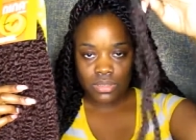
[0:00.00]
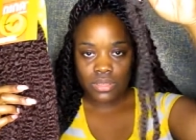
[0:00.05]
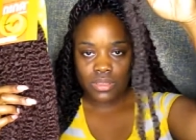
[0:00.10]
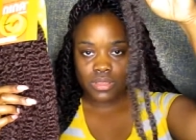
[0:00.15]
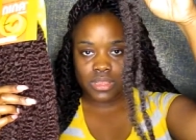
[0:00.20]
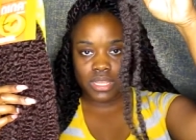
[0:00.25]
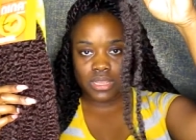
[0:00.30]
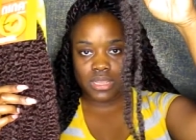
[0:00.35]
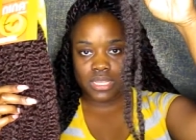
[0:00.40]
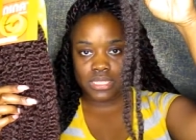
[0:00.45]

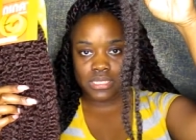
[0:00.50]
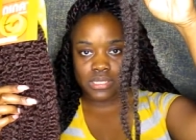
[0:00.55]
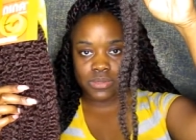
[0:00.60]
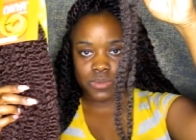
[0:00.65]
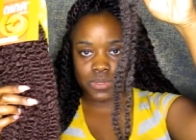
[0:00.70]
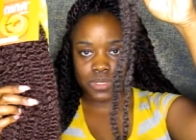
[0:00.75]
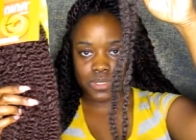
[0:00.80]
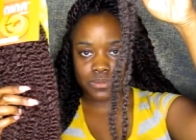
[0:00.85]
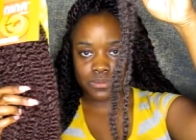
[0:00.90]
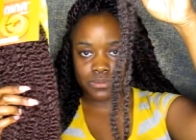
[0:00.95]
than this
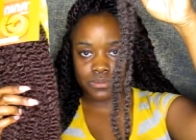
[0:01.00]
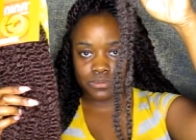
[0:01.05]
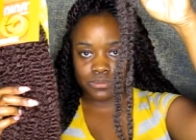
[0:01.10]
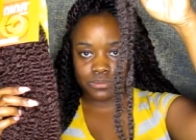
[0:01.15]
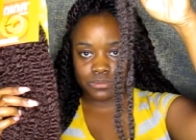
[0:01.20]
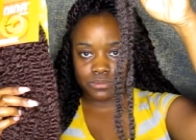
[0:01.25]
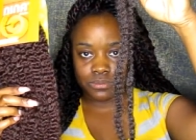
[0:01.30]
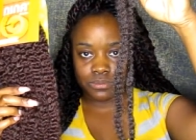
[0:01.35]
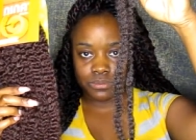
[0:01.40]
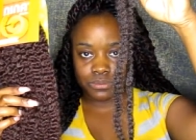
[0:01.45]
one,
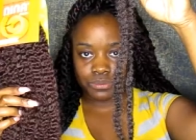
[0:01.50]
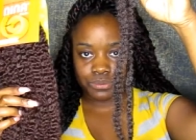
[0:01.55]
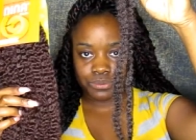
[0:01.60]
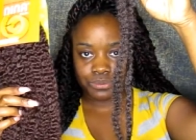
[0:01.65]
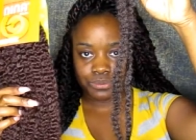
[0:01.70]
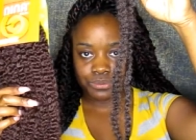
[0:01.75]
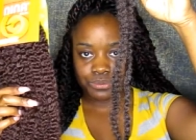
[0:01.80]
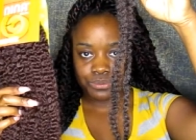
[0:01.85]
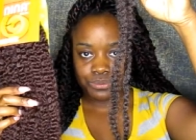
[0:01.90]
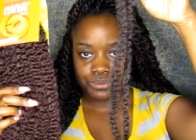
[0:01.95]

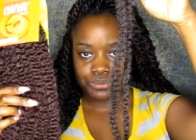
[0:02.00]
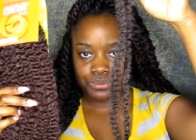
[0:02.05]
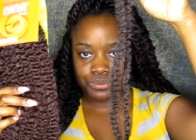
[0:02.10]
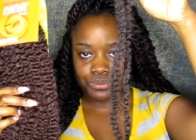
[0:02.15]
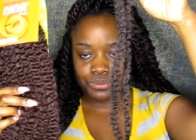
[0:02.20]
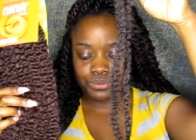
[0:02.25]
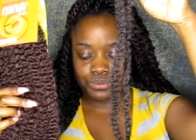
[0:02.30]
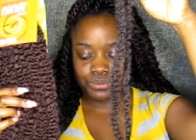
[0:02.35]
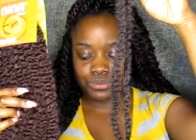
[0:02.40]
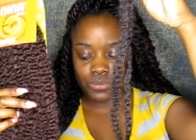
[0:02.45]

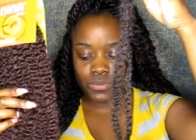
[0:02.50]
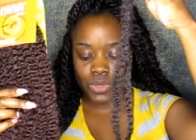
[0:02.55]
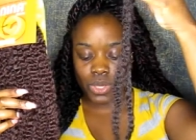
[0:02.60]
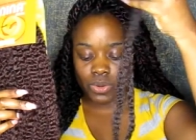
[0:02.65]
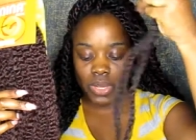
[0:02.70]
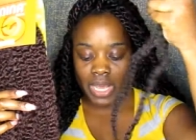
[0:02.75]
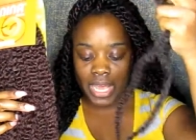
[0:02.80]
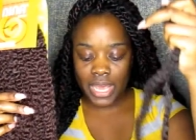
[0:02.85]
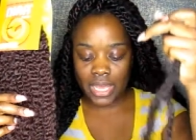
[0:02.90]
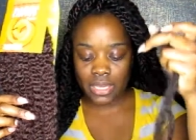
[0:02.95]

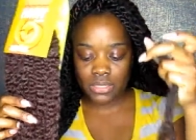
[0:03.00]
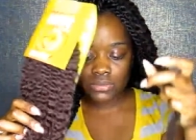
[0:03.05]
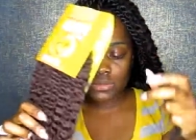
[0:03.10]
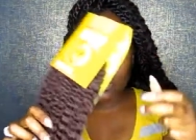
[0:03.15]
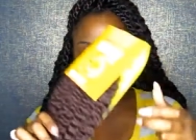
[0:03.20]
okay?